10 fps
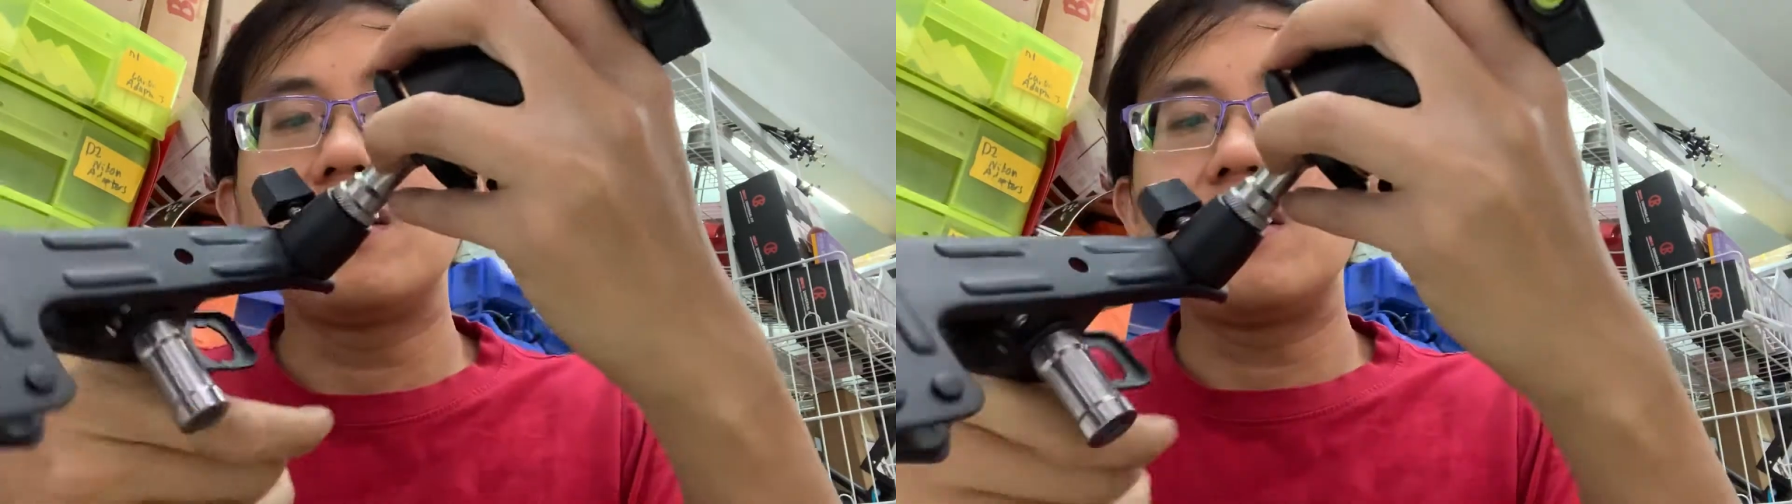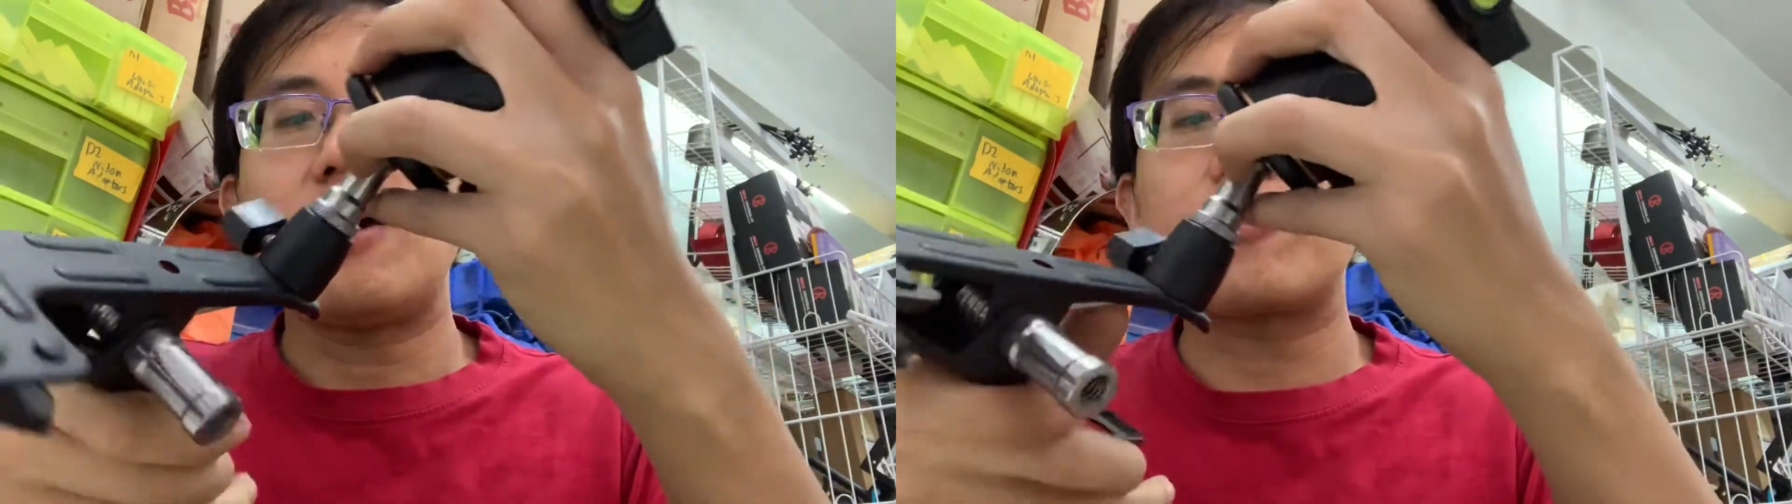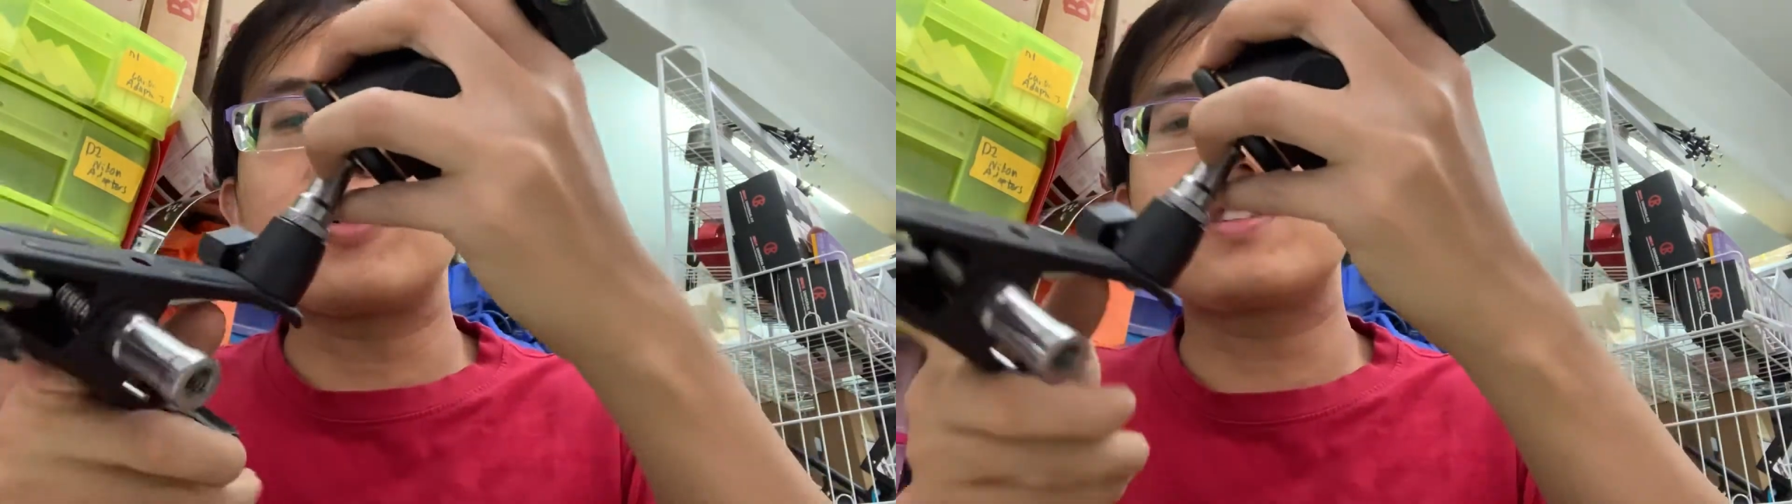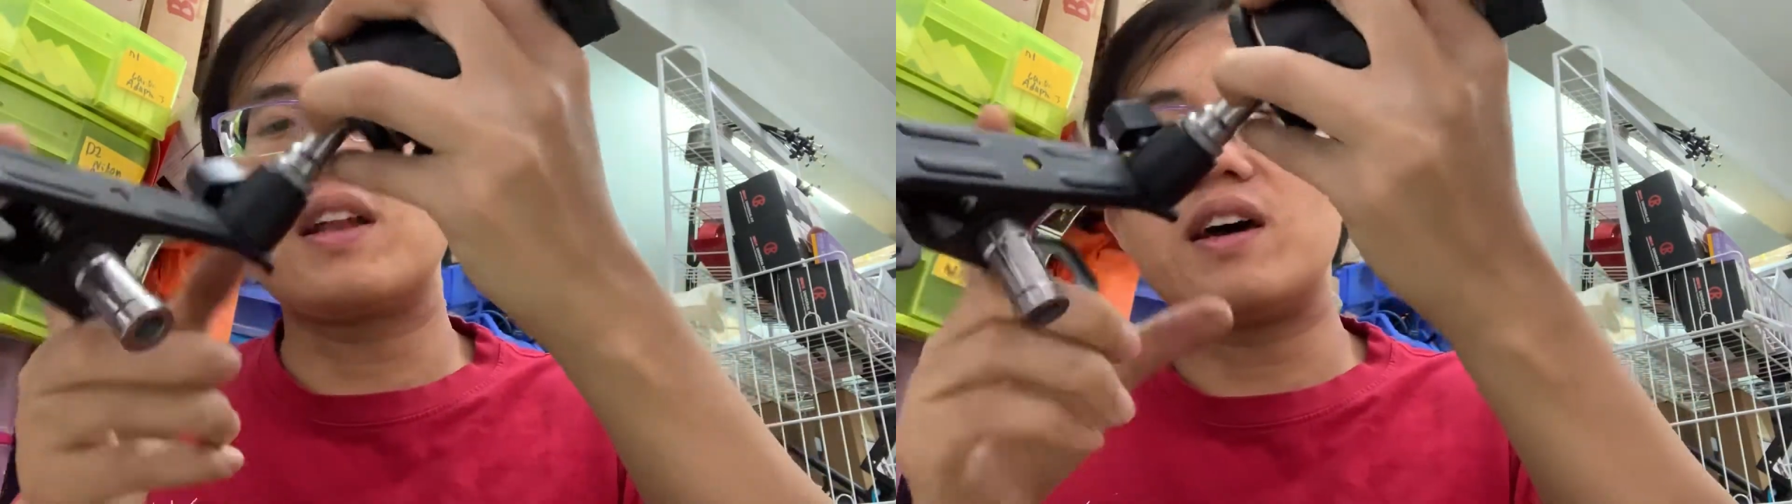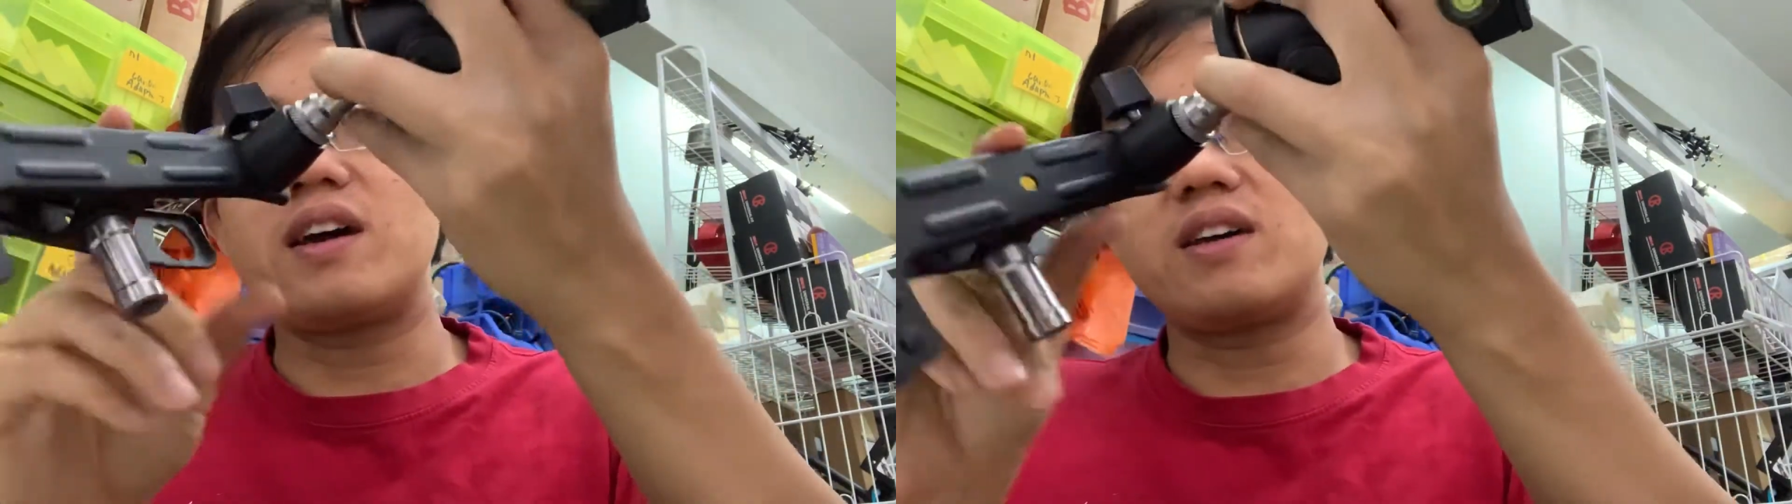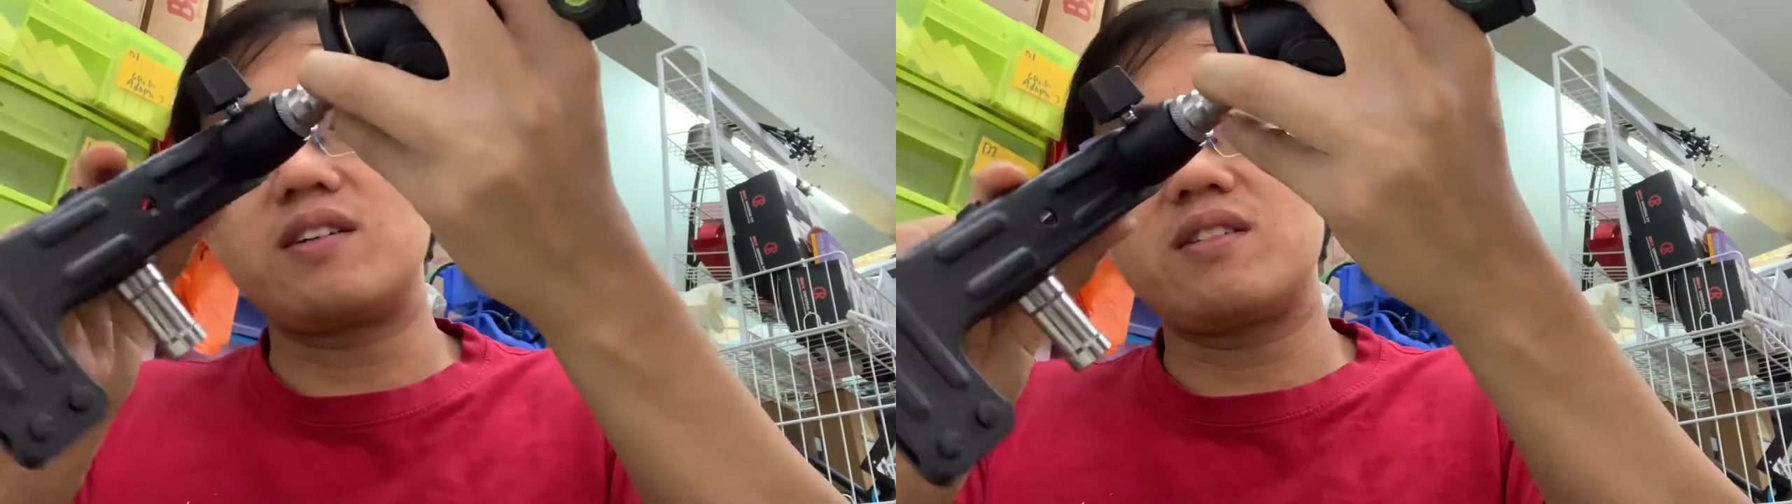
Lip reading: Of course, like